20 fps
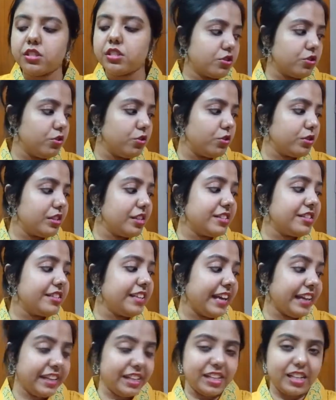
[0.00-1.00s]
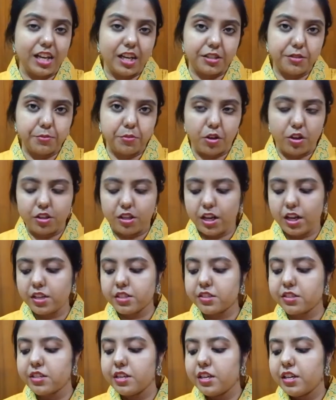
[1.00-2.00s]
So the second last
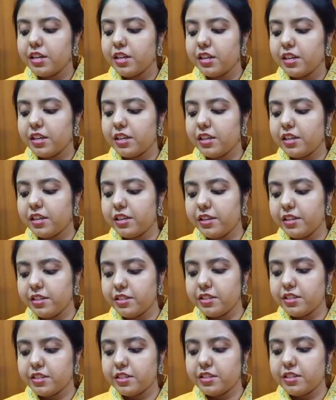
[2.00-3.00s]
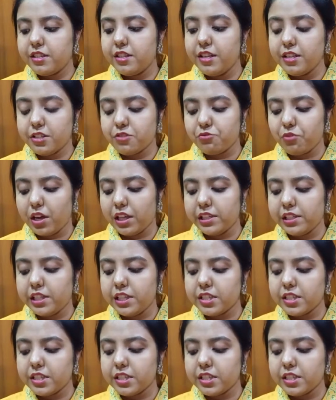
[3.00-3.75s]
product is this one.